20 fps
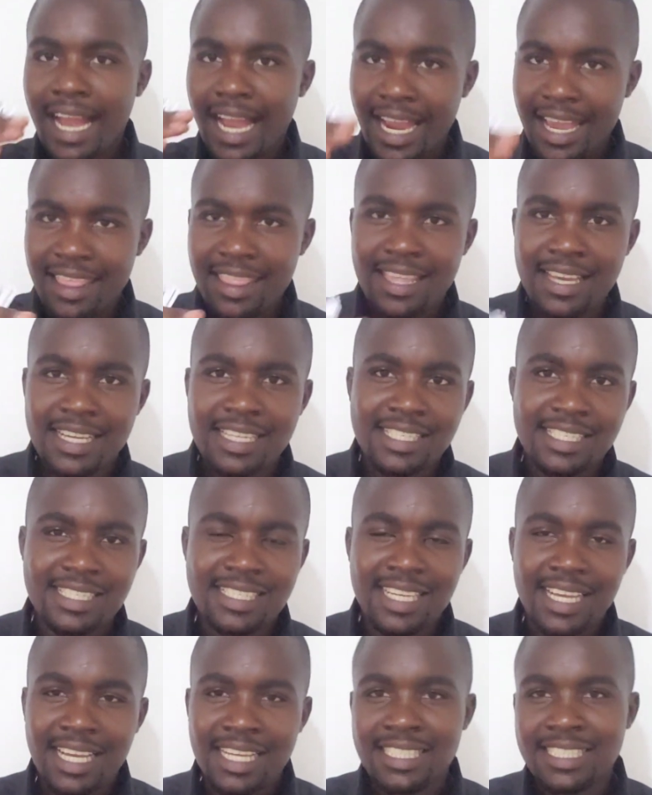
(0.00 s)

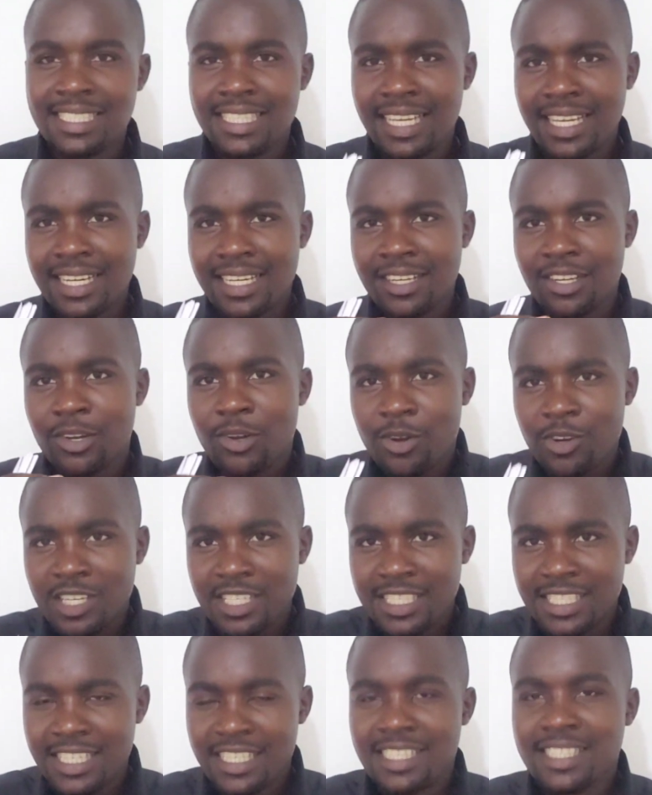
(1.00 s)
others are sharing
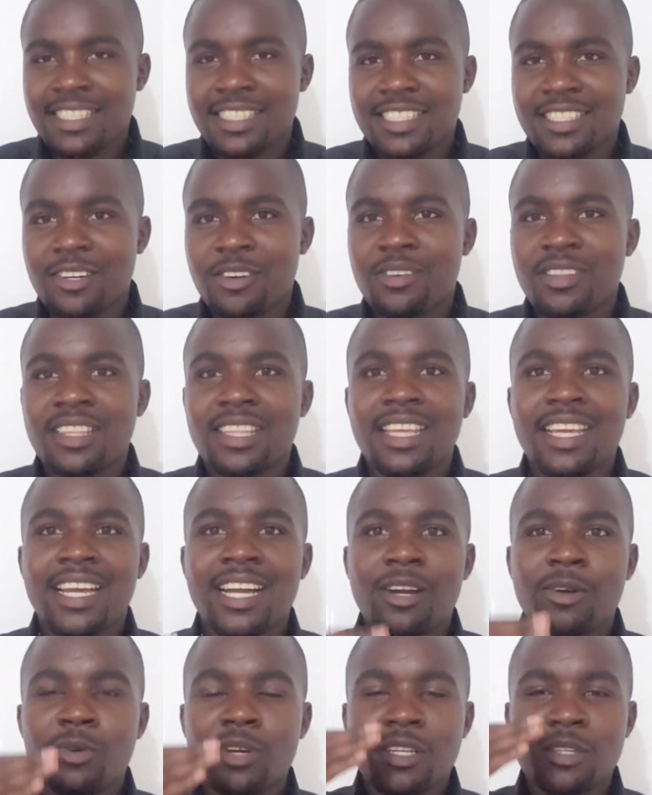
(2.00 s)
content on
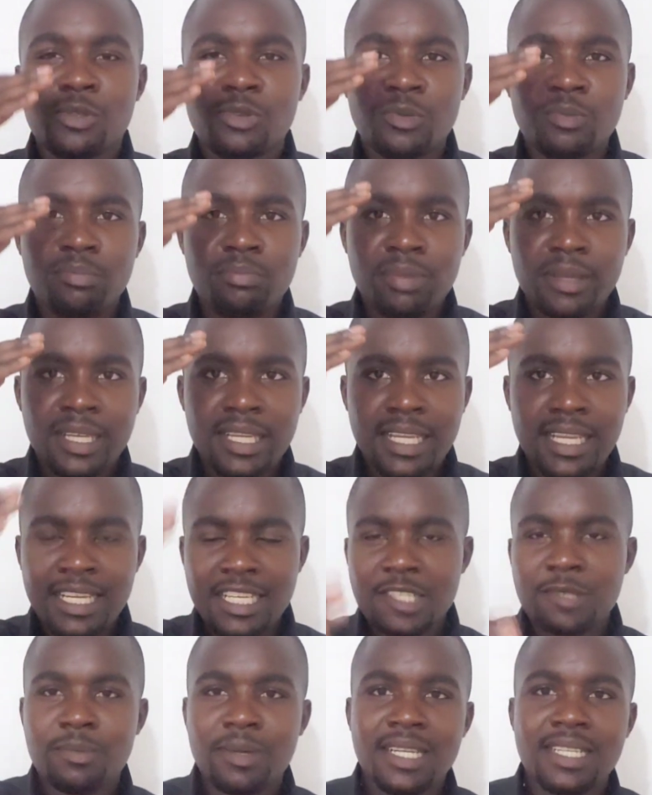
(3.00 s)
their way to being
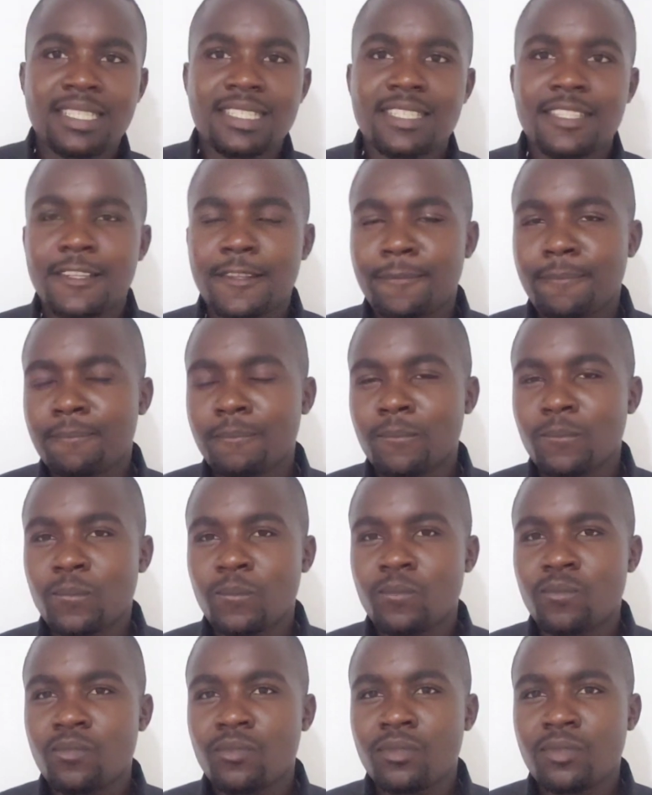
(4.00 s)
experts.
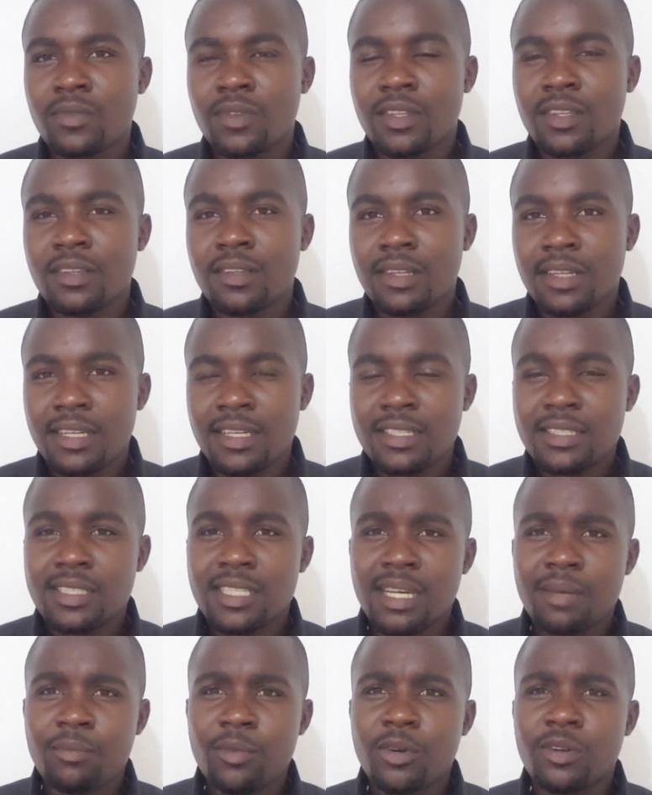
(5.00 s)

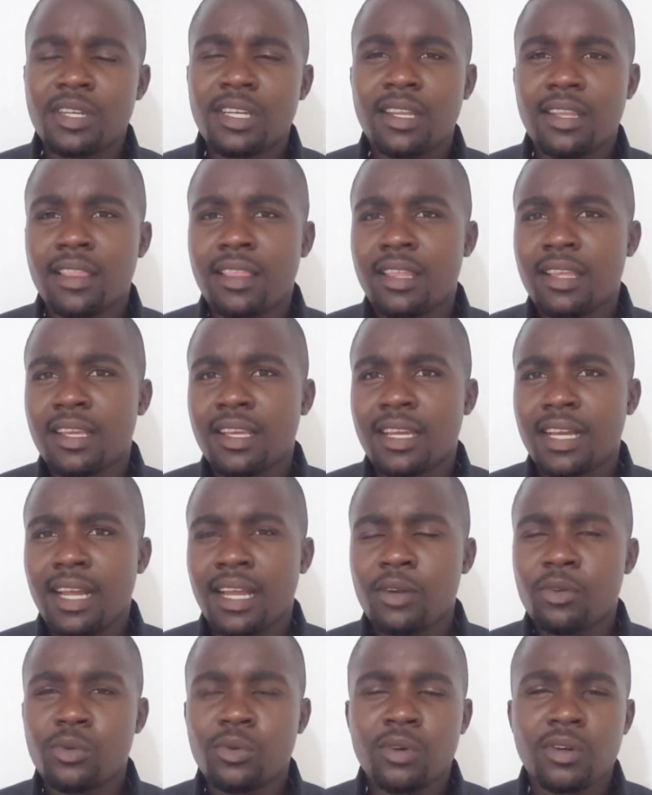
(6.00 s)
Some only think
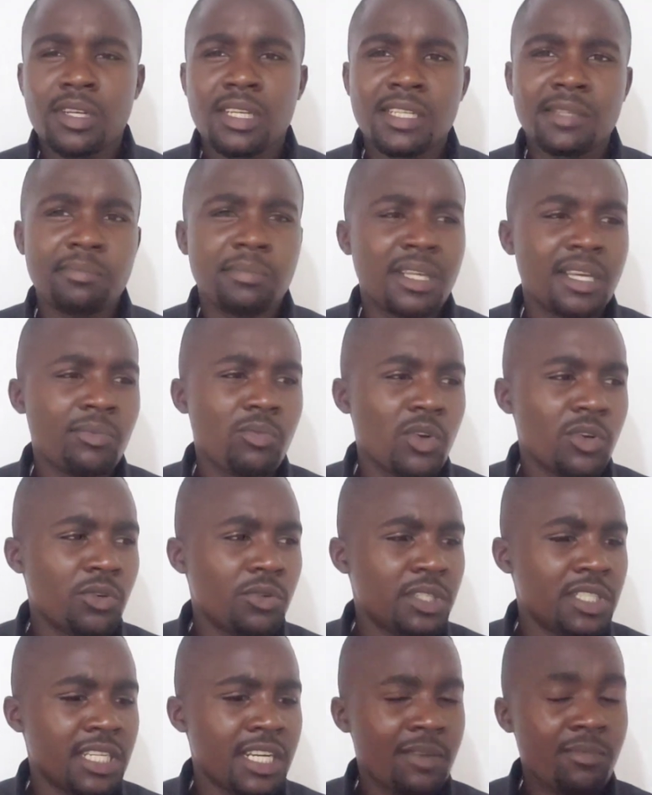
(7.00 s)
I will only be able
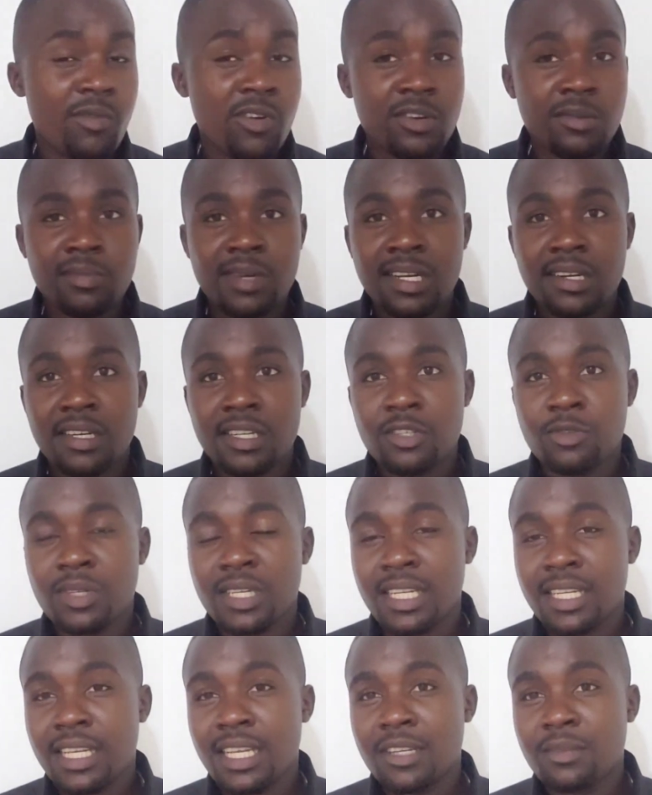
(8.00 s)
to share about marriage
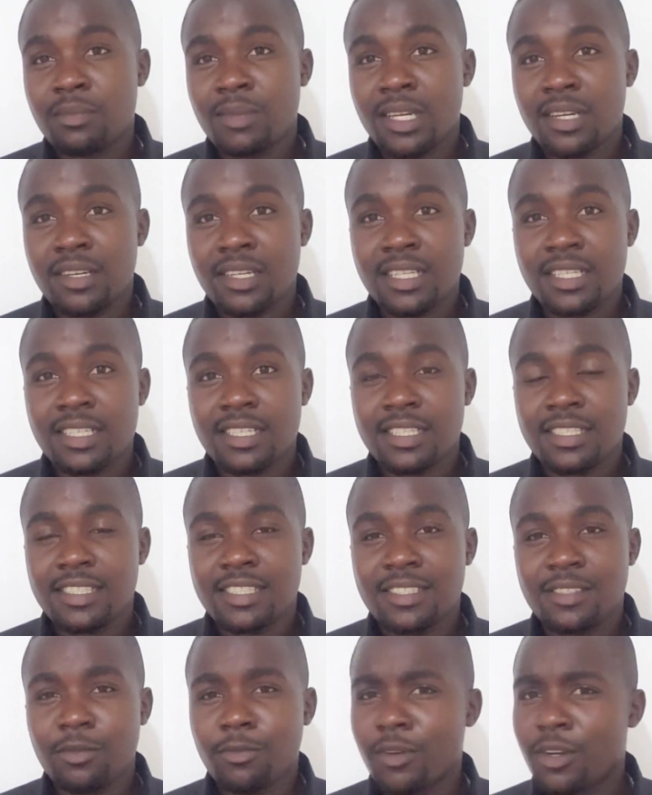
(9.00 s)
when I get married.
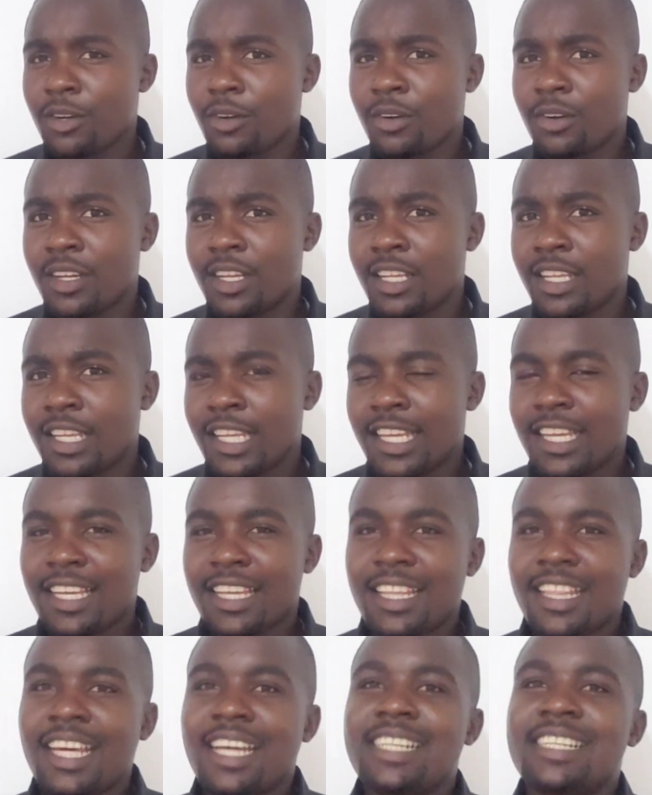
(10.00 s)
Well,
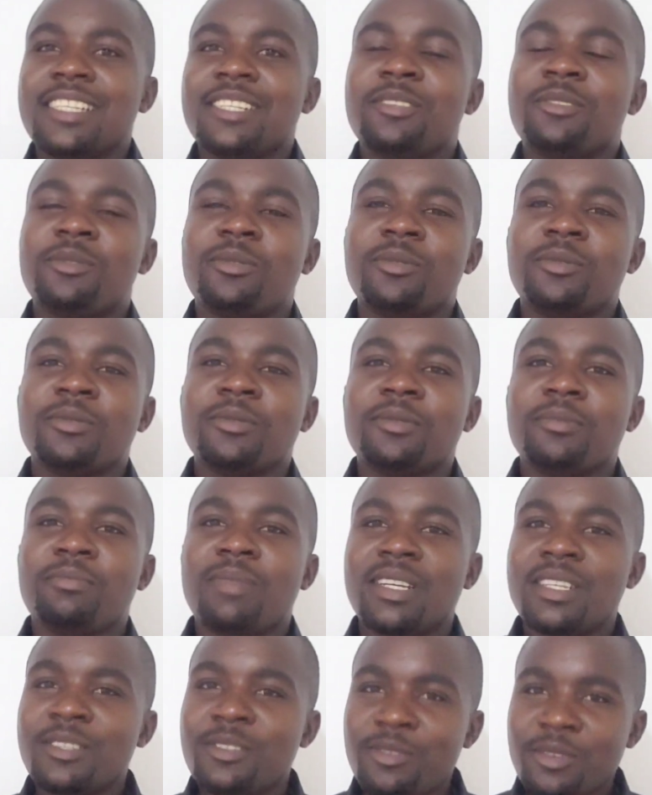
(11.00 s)
that is true,
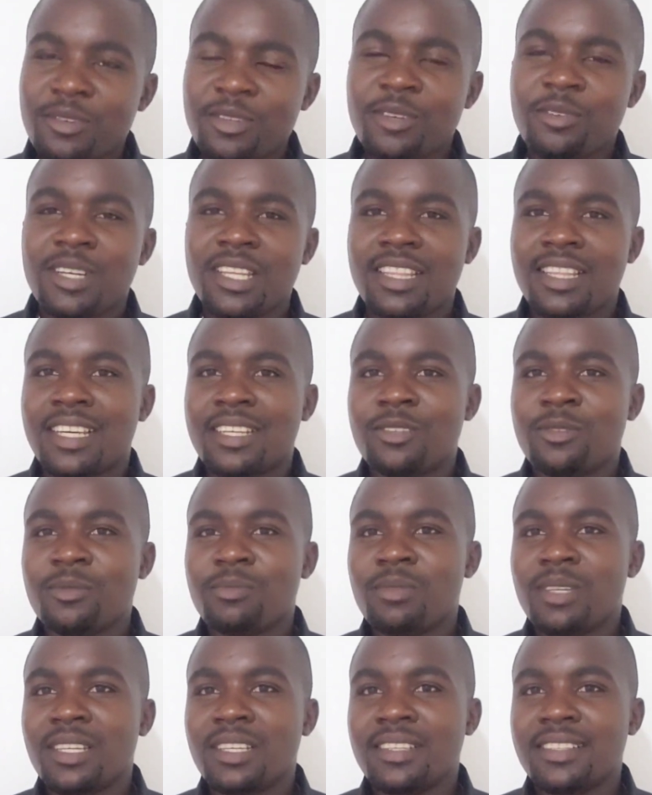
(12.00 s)
but do you know when that
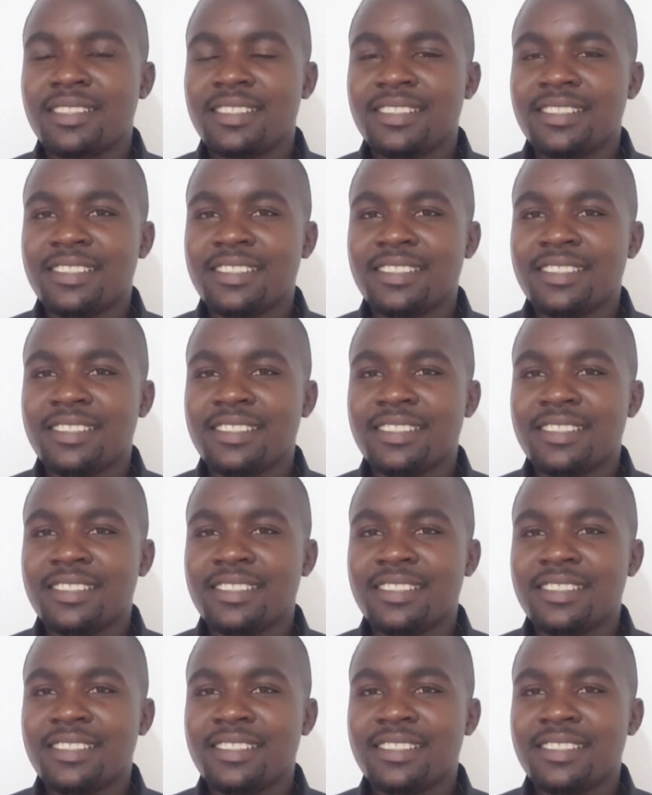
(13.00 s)
will be?